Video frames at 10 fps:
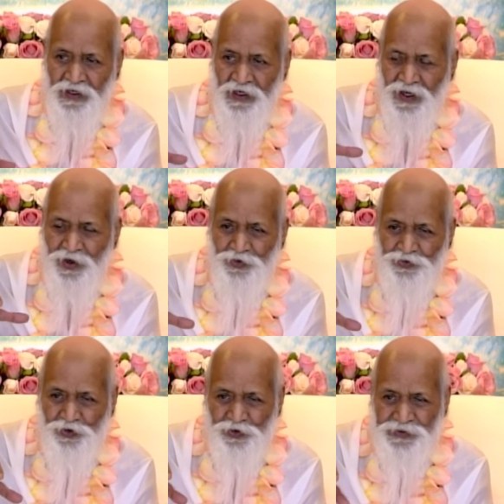how
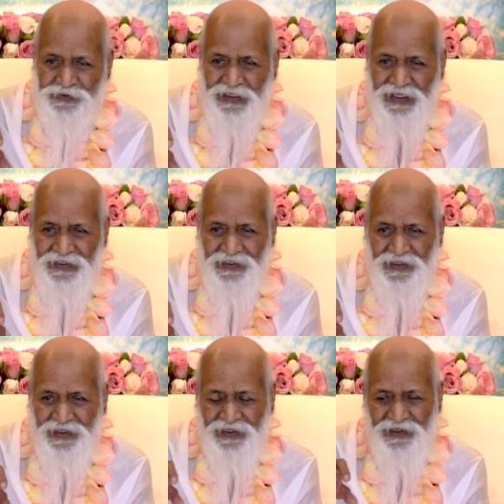to
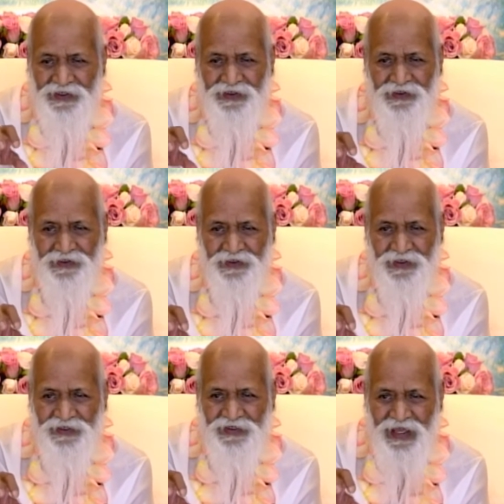sell a,
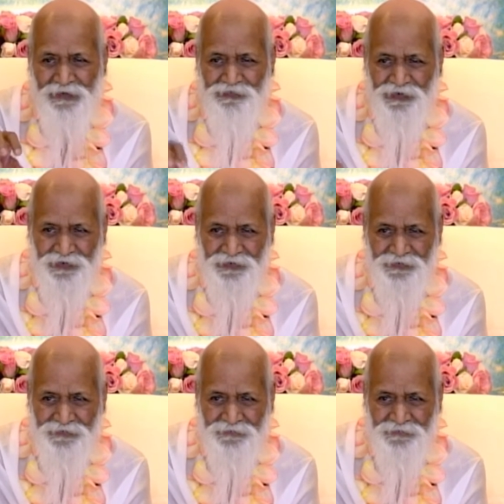an apple
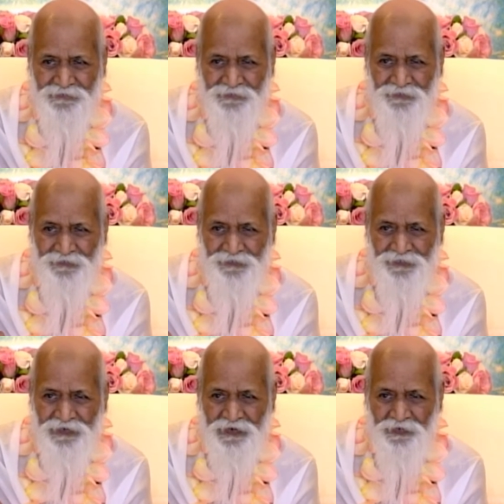
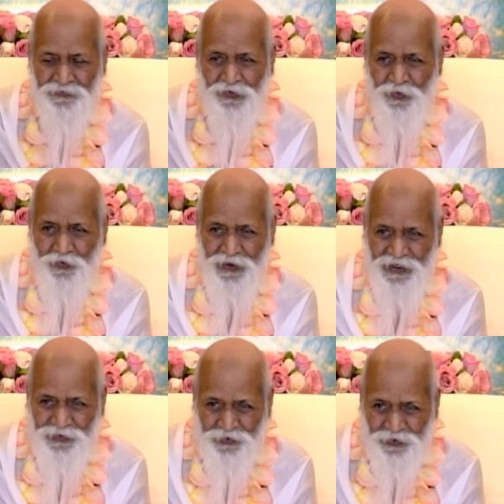from
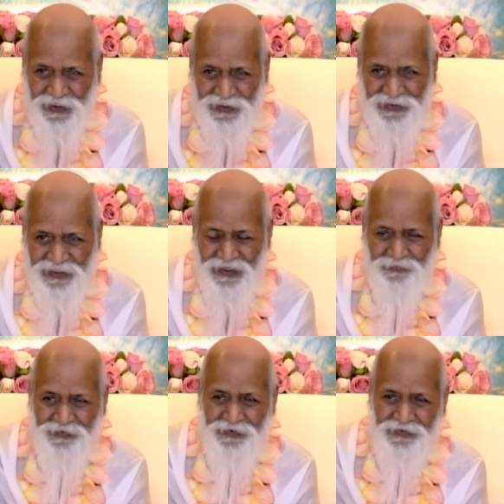where to get the
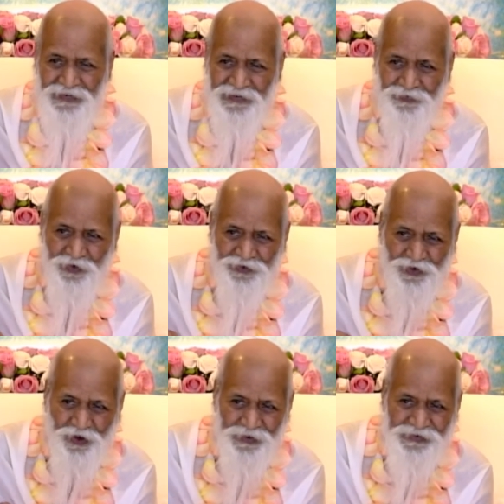apple, at
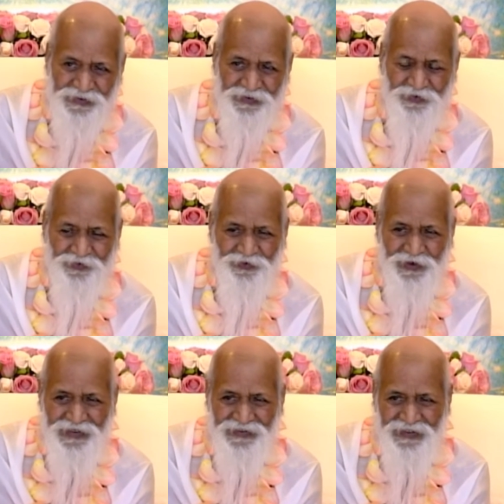what cost to, to
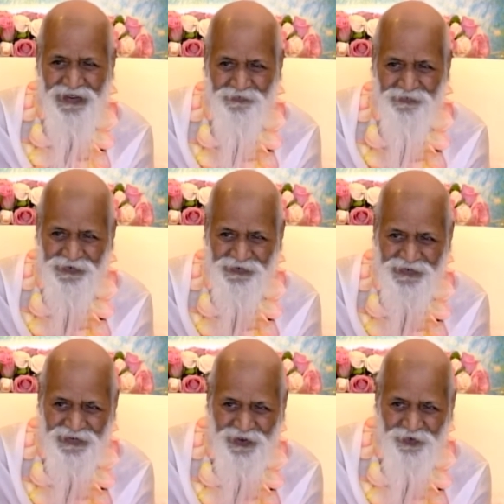get the
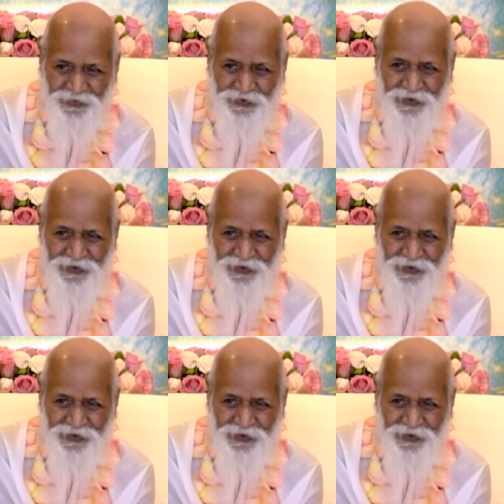apple, and how to